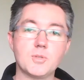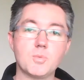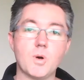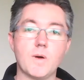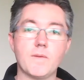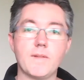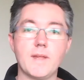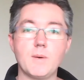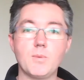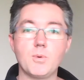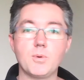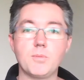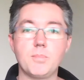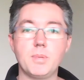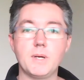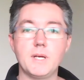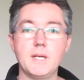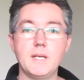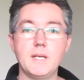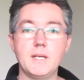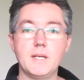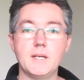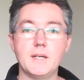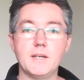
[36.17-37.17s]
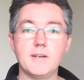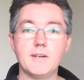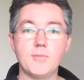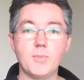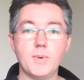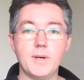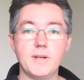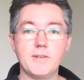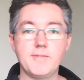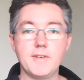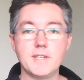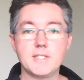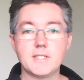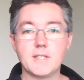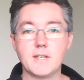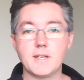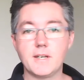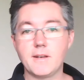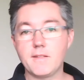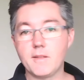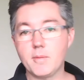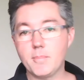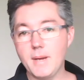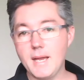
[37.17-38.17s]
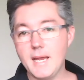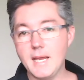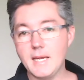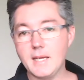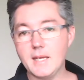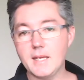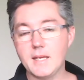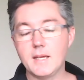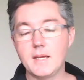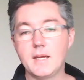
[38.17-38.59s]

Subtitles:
what they would be if we invested it in the bank,